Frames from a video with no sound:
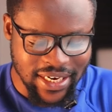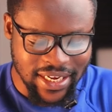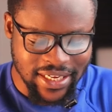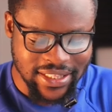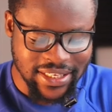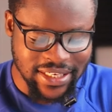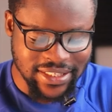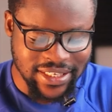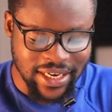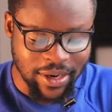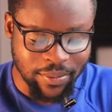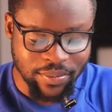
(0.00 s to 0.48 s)
the
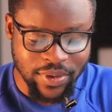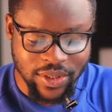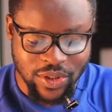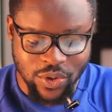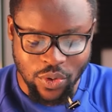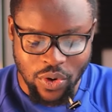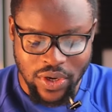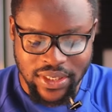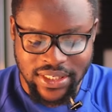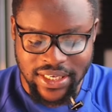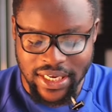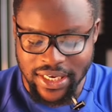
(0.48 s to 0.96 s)
latest
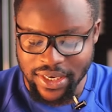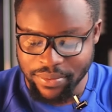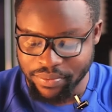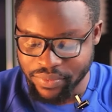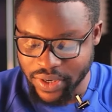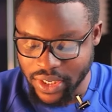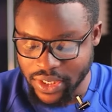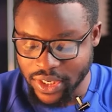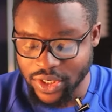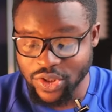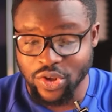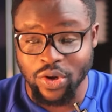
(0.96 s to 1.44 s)
update concerning
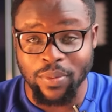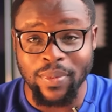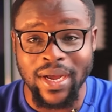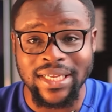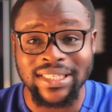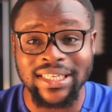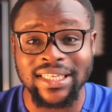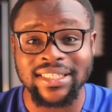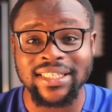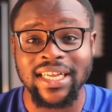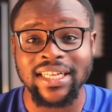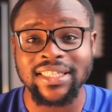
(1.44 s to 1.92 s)
Brandon
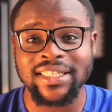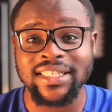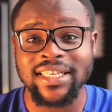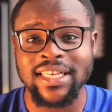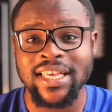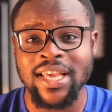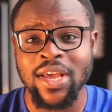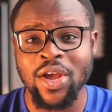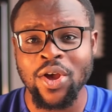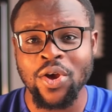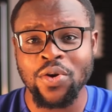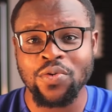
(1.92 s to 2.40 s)

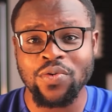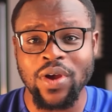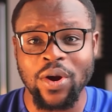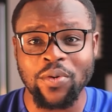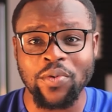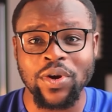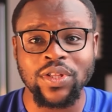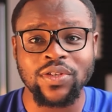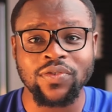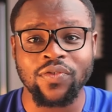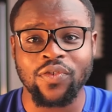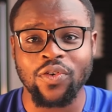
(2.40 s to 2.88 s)
Thomas-asante. We
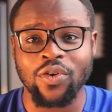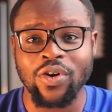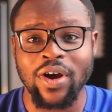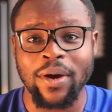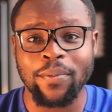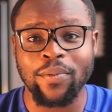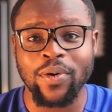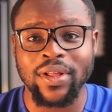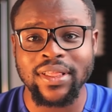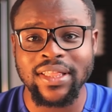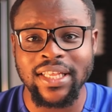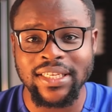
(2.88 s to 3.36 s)
are going to follow
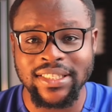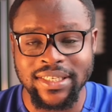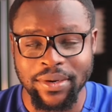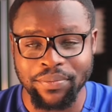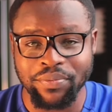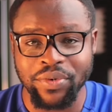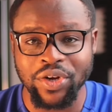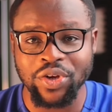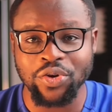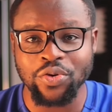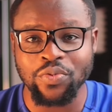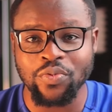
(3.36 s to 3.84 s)
up on this
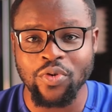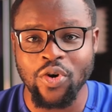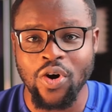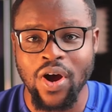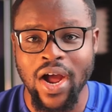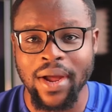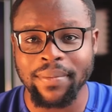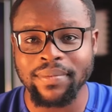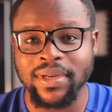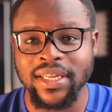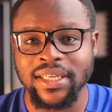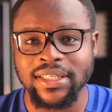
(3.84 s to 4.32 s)
and bring you
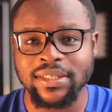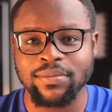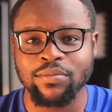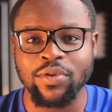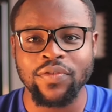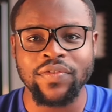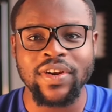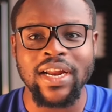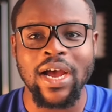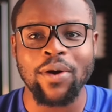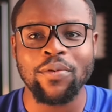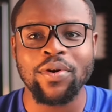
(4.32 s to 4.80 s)
more updates.
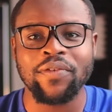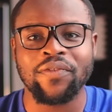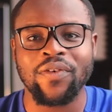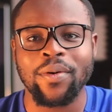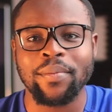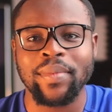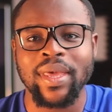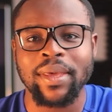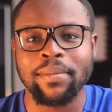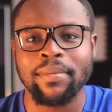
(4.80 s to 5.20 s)
Moving away from